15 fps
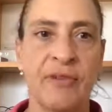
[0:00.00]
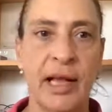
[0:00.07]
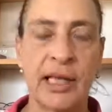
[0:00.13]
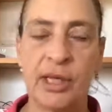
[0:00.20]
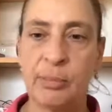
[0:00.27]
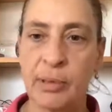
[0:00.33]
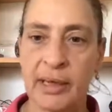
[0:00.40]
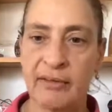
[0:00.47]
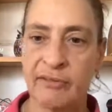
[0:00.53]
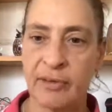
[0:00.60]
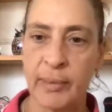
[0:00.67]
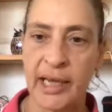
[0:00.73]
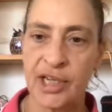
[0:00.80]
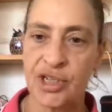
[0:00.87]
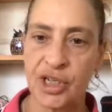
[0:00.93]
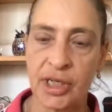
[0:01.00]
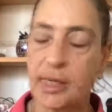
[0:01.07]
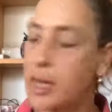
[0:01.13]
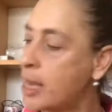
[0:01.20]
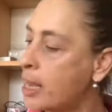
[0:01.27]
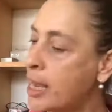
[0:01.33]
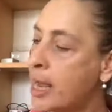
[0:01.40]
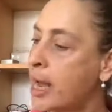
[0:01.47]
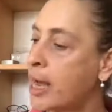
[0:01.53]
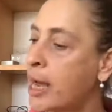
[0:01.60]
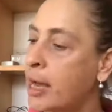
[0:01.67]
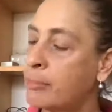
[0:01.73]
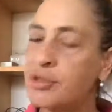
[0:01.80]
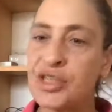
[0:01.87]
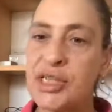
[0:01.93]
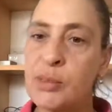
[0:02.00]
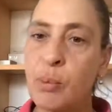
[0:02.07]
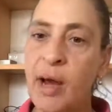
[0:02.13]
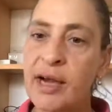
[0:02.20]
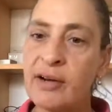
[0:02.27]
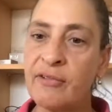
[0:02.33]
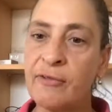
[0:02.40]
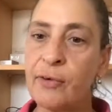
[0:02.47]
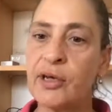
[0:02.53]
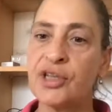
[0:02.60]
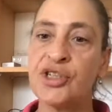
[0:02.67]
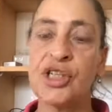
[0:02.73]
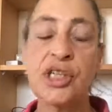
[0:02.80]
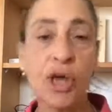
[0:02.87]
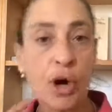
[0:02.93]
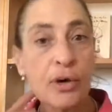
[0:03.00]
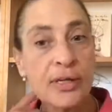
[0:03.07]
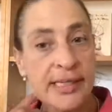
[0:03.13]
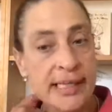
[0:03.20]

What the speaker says: valuable information. She's wonderful, and she goes